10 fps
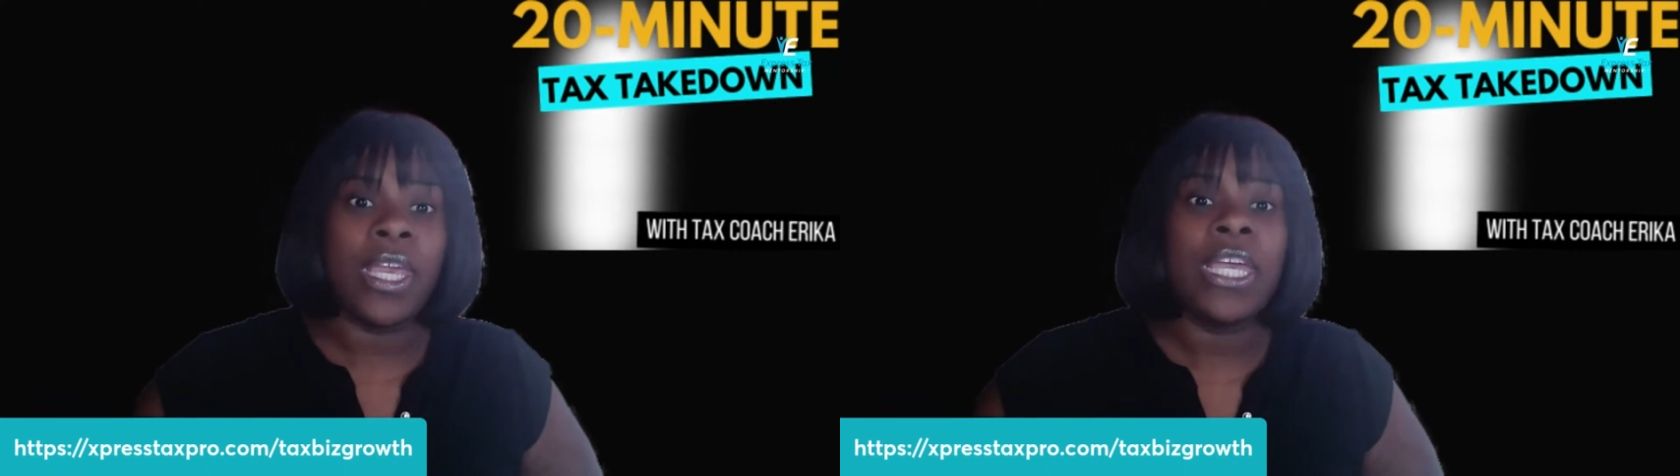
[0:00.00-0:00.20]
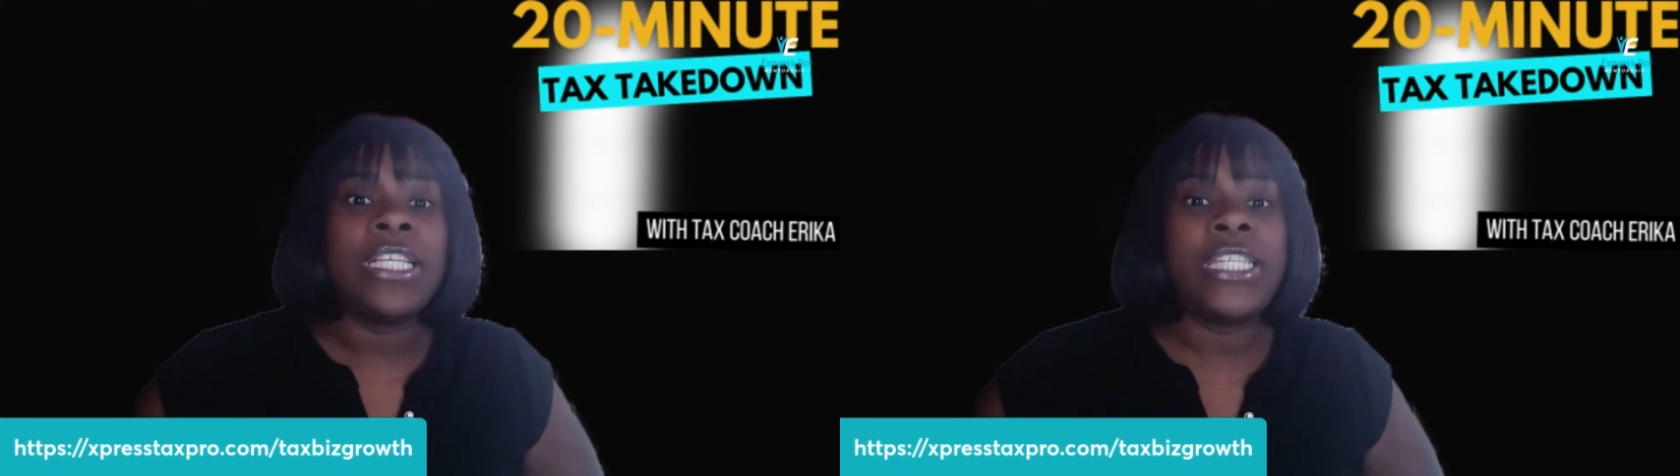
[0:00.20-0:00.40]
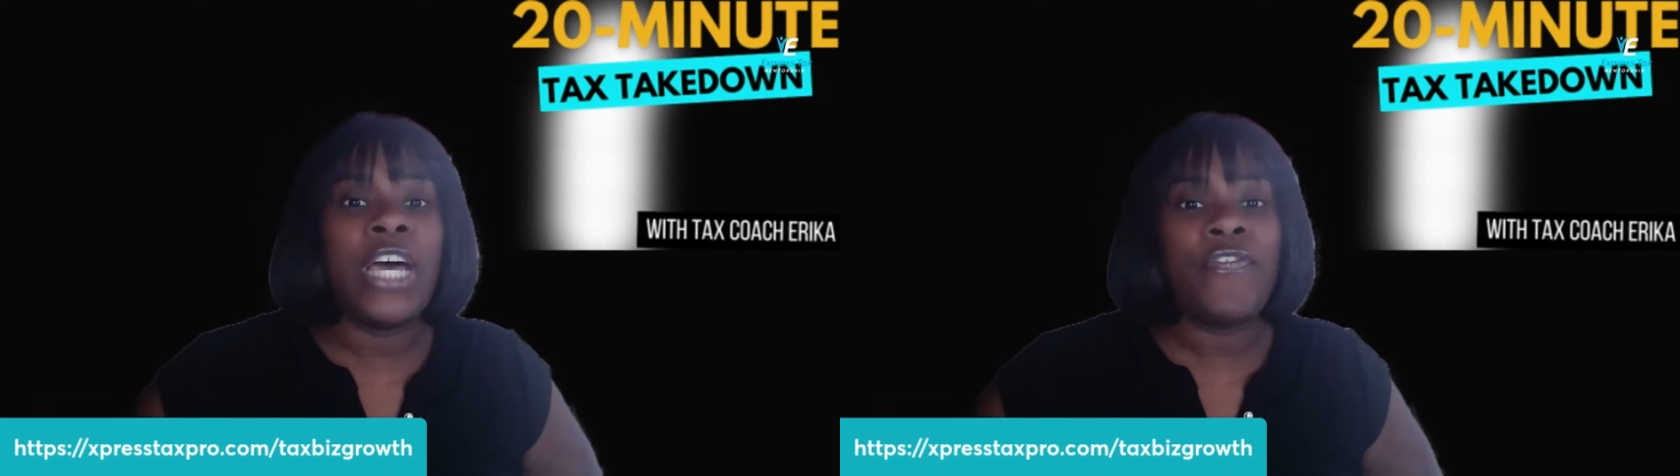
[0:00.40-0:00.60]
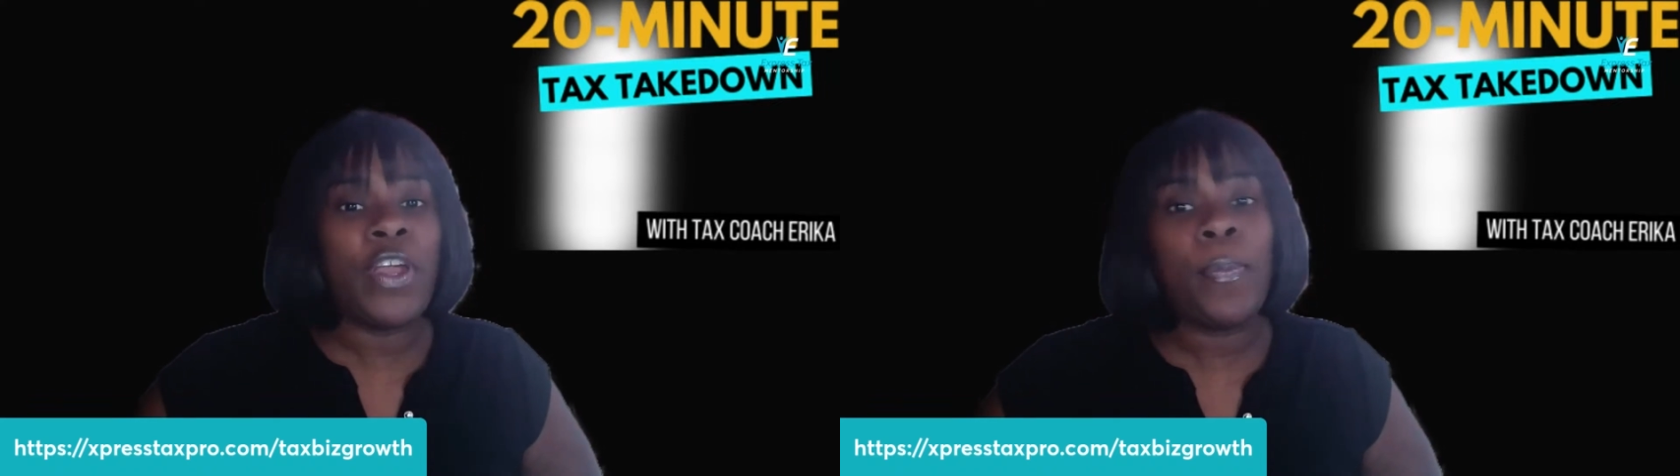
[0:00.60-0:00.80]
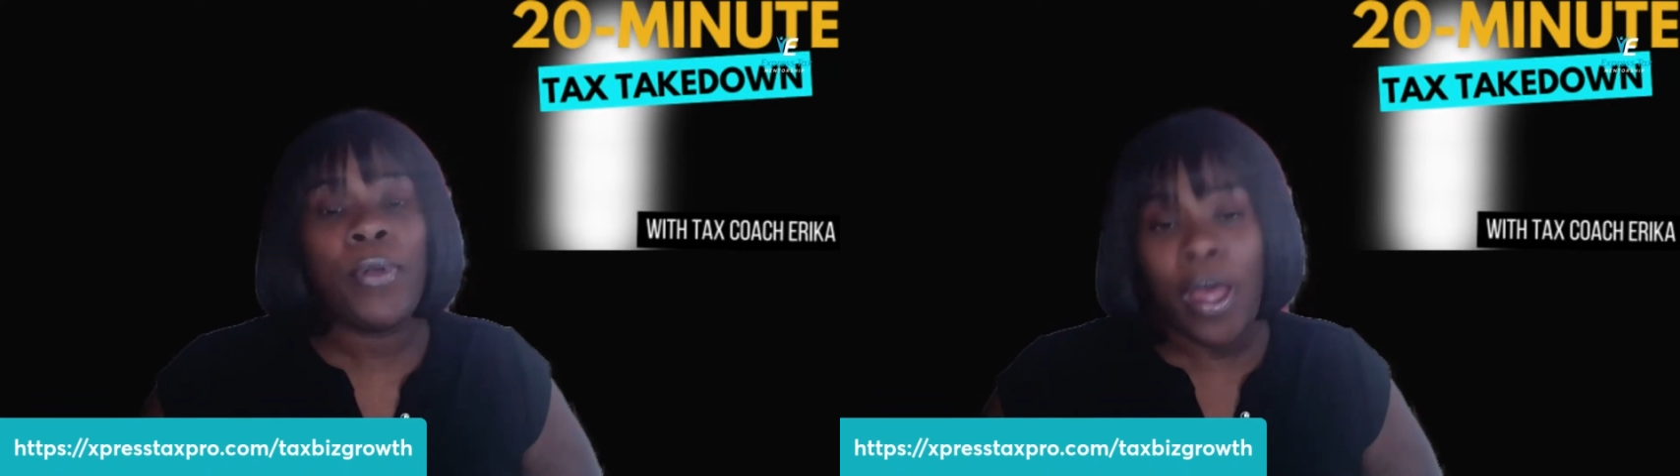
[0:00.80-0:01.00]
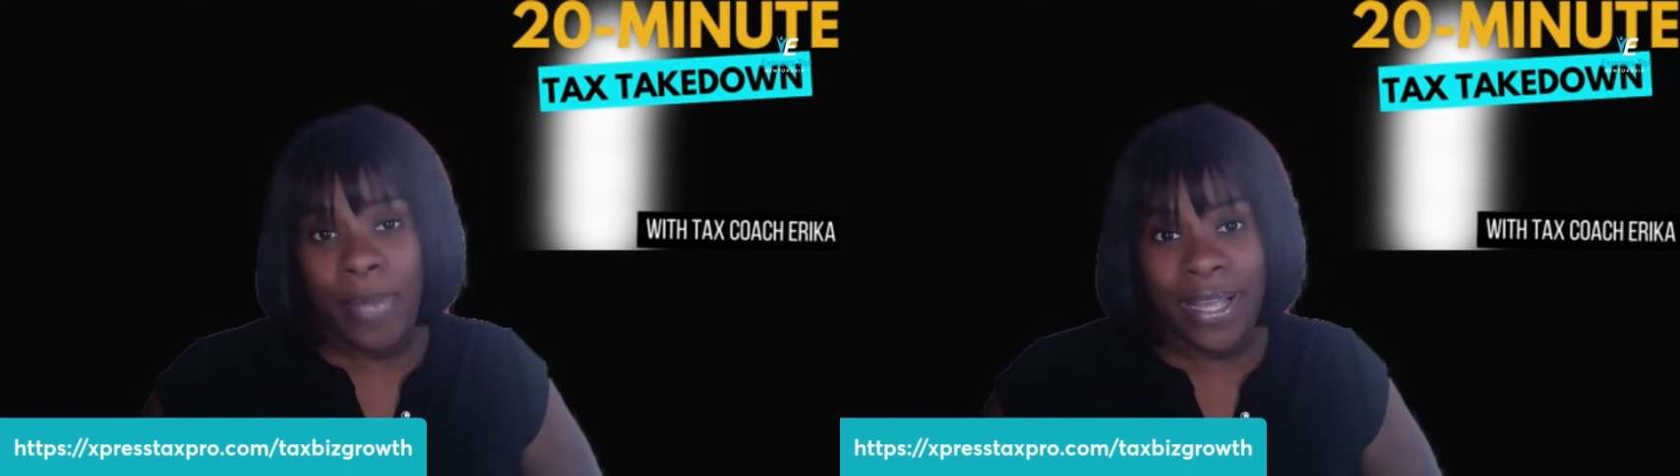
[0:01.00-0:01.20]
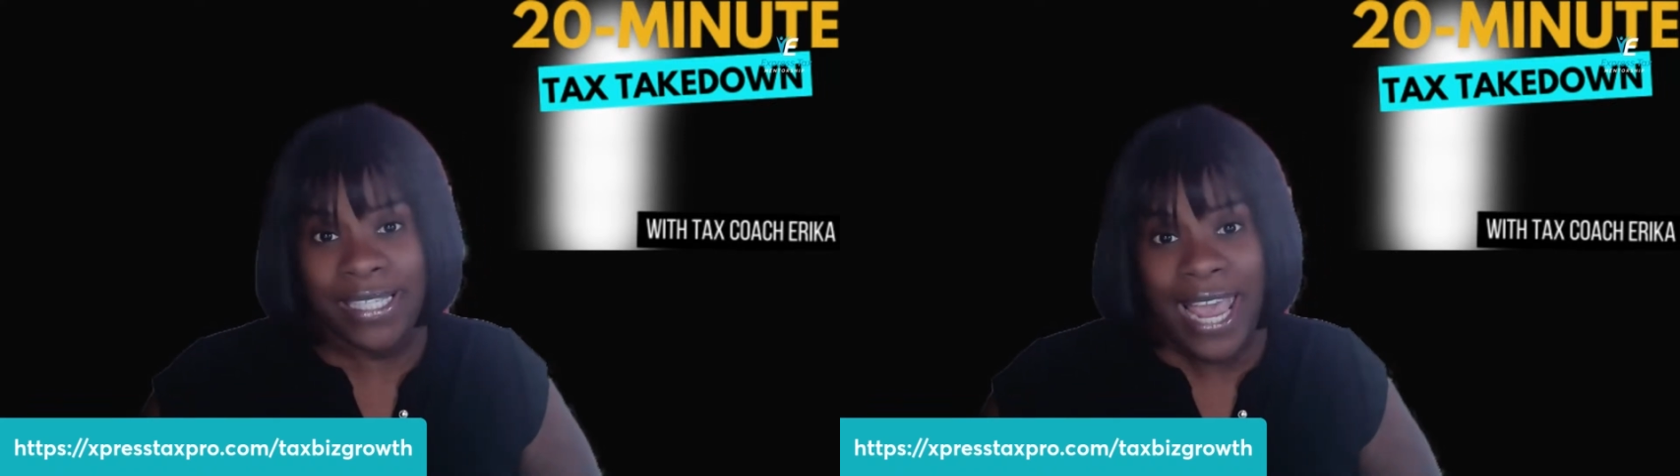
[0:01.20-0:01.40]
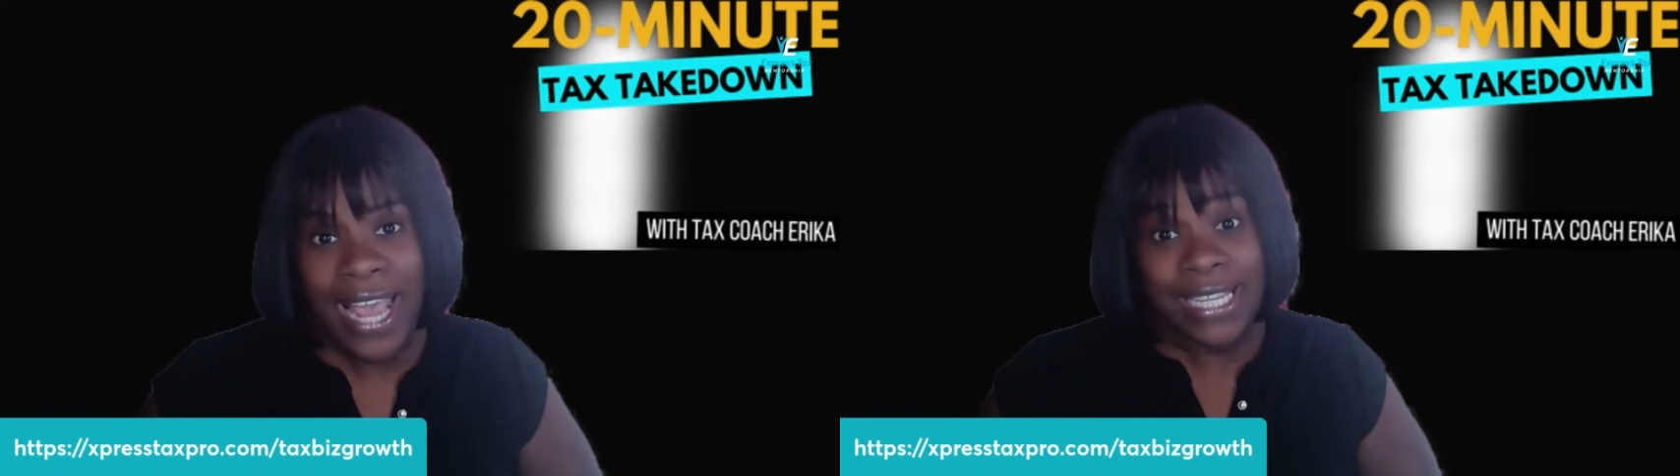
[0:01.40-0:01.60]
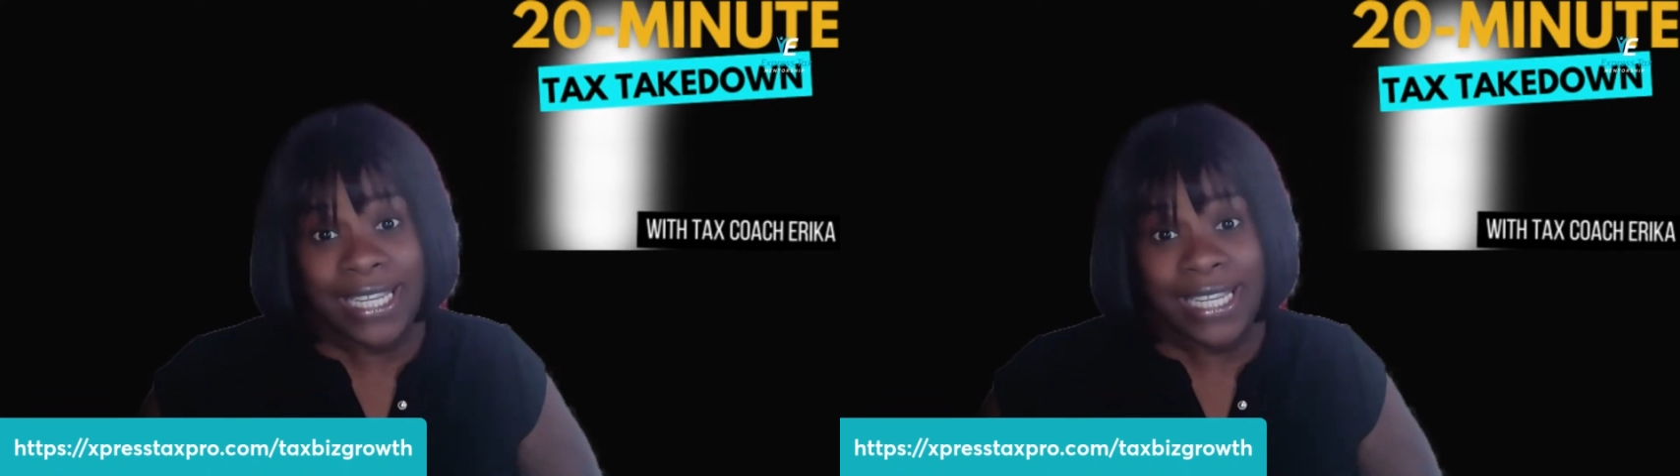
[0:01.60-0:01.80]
Self-employment tax is